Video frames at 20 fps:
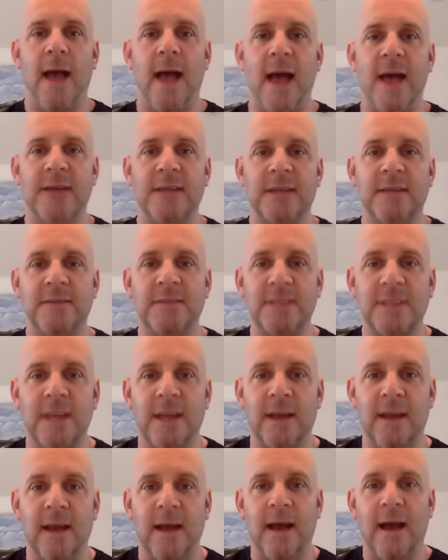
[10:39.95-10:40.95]
As I've
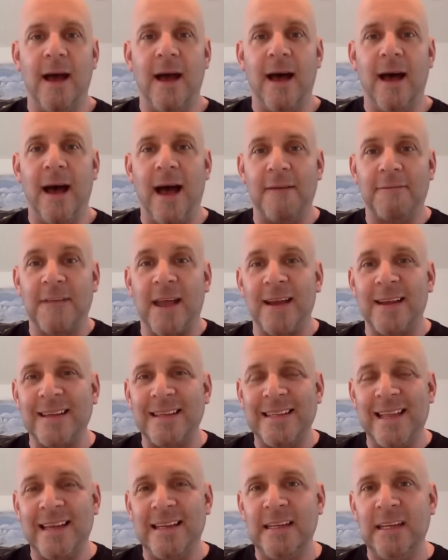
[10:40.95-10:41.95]
said, I've got a
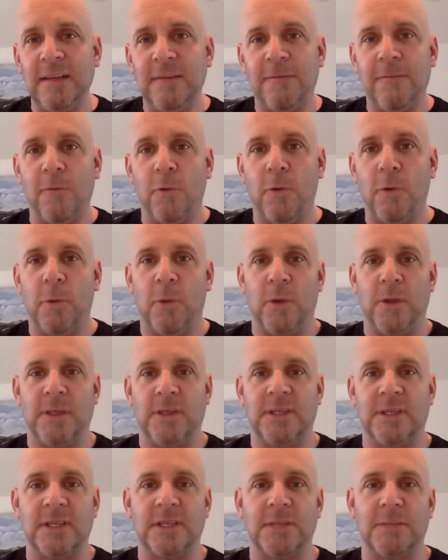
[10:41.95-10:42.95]

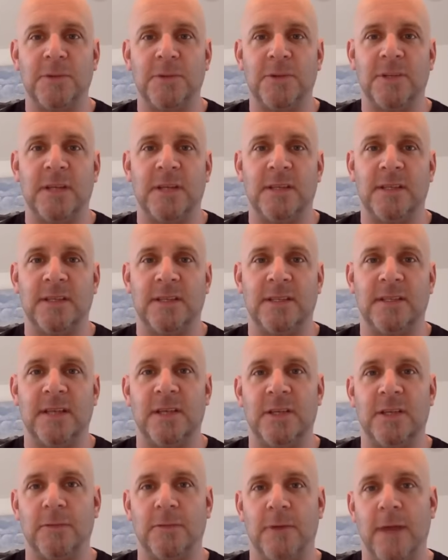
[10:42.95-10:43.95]
94.6%
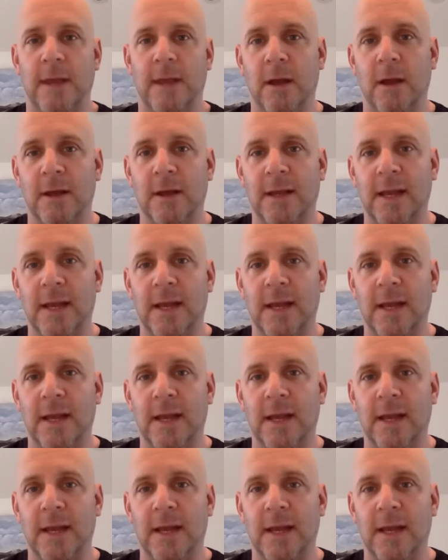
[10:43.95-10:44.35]
success rate